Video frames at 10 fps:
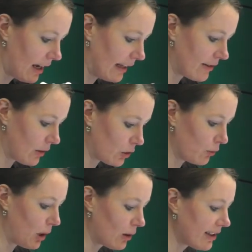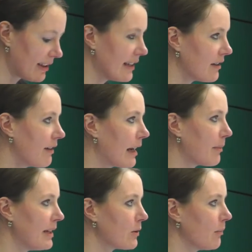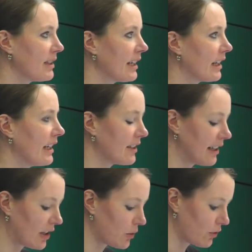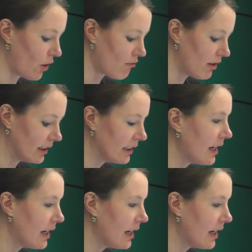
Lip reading: and social policy develop into a particular intellectual genre